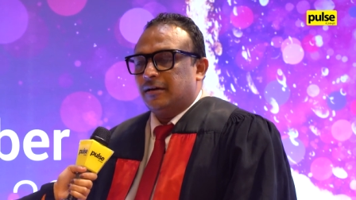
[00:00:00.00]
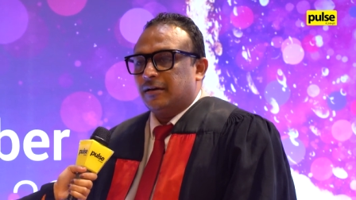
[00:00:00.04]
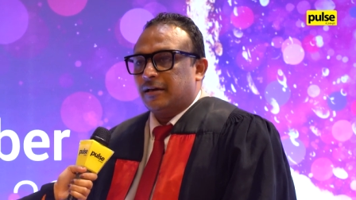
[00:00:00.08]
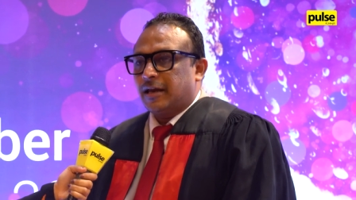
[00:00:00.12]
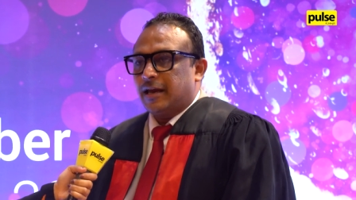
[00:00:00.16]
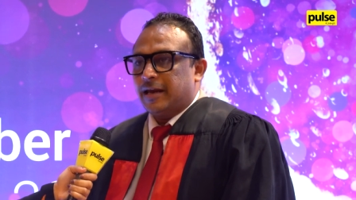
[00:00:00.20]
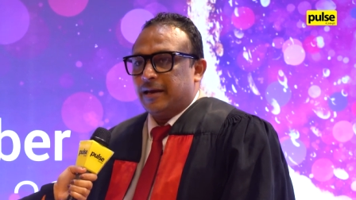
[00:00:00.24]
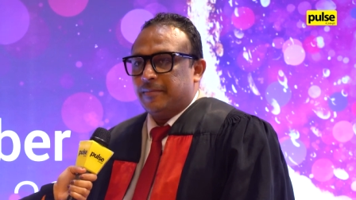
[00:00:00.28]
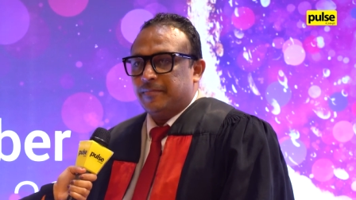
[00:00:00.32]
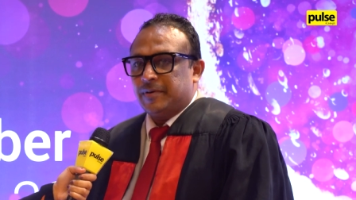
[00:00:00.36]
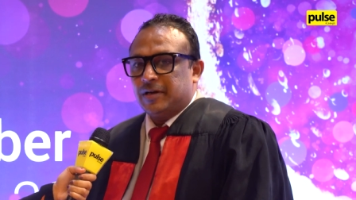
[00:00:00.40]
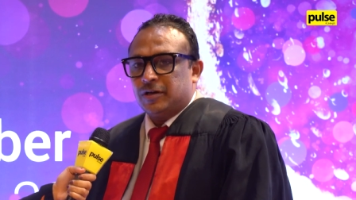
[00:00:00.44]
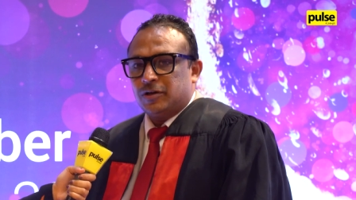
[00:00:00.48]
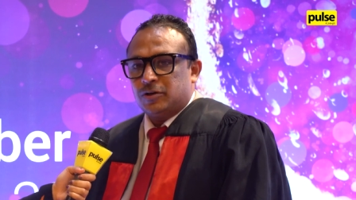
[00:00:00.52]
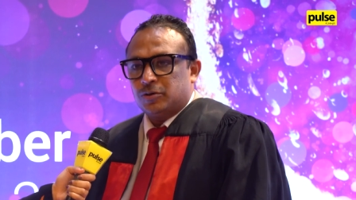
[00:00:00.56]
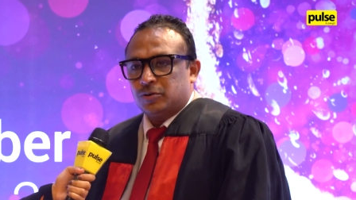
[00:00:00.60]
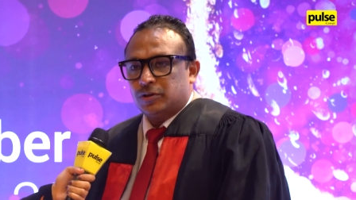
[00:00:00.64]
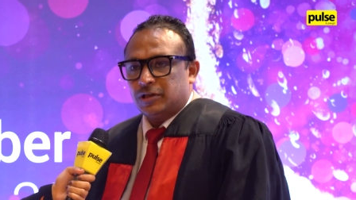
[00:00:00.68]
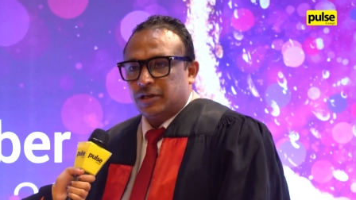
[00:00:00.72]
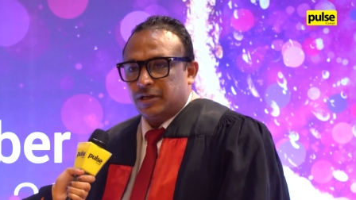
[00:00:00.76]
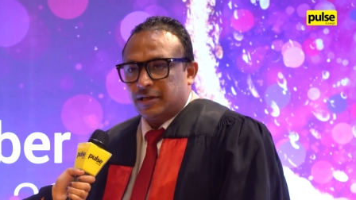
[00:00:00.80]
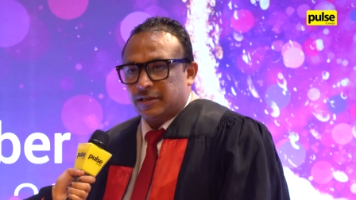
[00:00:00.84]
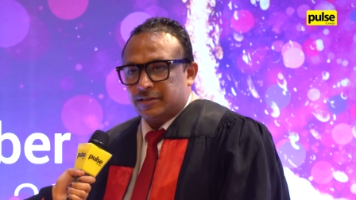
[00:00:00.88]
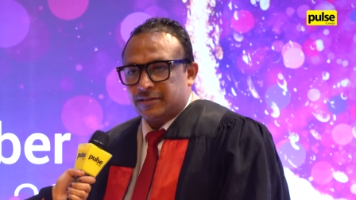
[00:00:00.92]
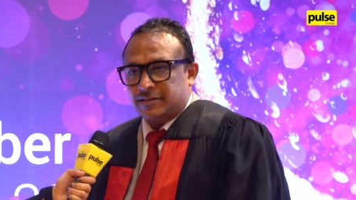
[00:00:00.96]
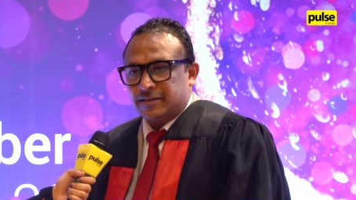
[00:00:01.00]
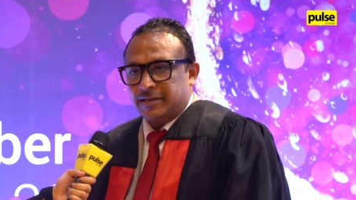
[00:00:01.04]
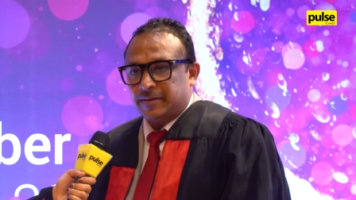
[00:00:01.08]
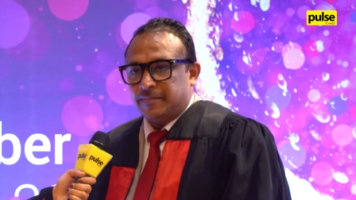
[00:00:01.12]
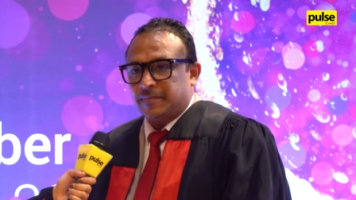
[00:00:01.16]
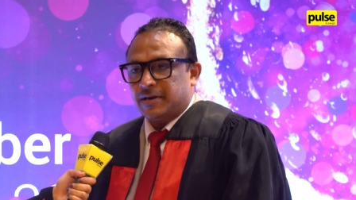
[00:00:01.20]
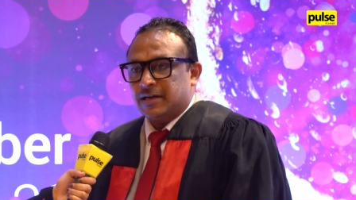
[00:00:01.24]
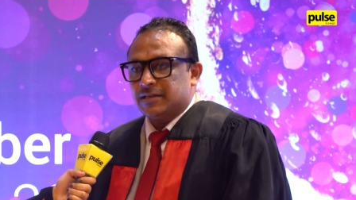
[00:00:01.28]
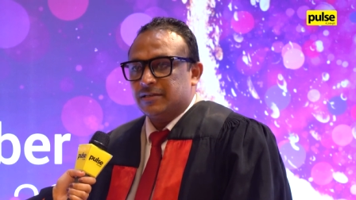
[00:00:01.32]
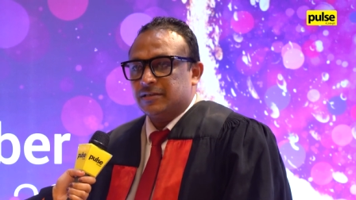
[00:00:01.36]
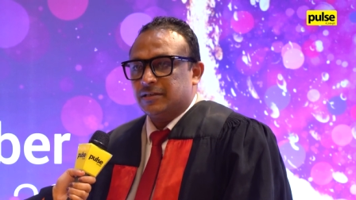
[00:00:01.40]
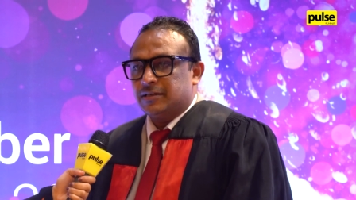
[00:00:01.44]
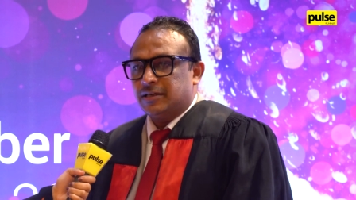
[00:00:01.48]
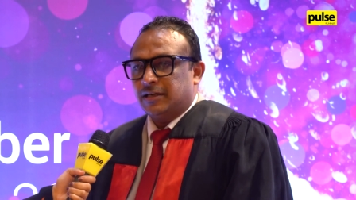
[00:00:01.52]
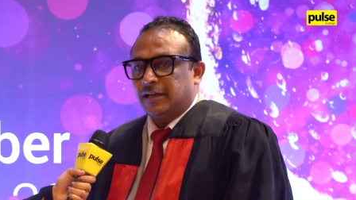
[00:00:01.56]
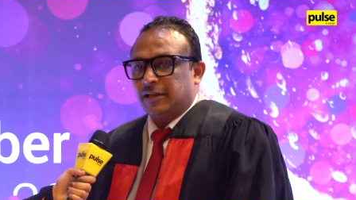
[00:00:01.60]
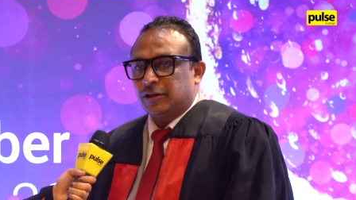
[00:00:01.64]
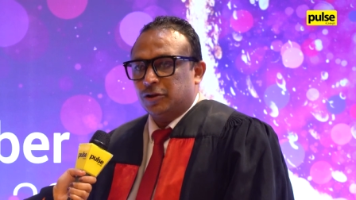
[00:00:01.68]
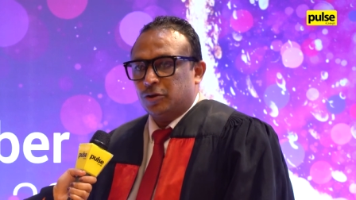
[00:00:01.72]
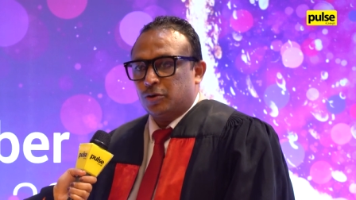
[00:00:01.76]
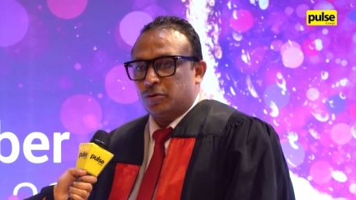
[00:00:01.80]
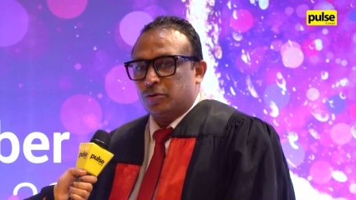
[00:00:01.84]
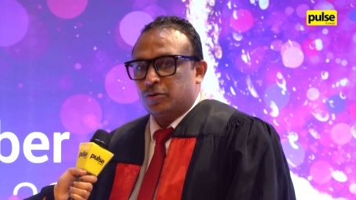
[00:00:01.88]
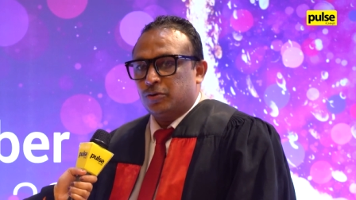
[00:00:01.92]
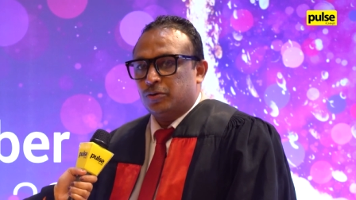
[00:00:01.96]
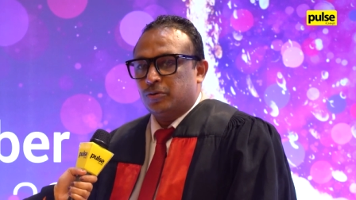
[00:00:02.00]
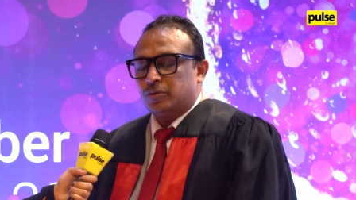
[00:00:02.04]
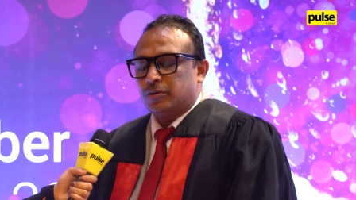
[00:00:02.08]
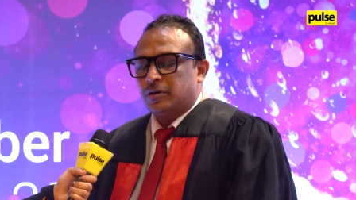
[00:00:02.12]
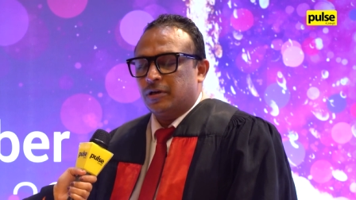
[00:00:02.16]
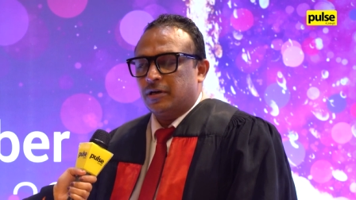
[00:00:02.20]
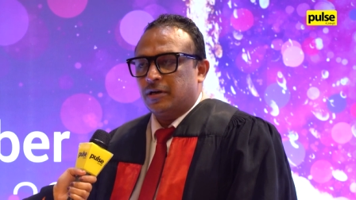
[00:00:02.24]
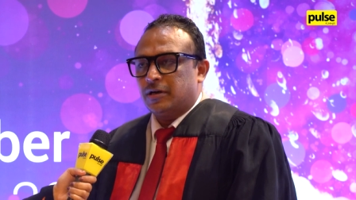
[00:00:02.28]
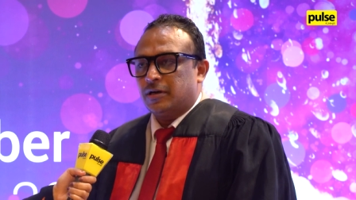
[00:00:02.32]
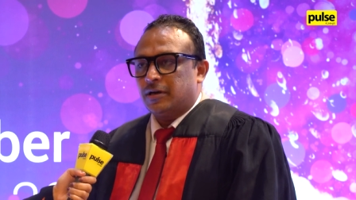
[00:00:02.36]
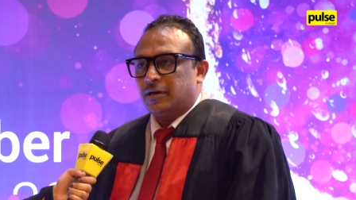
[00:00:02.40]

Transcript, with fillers: came into the CIMA journey through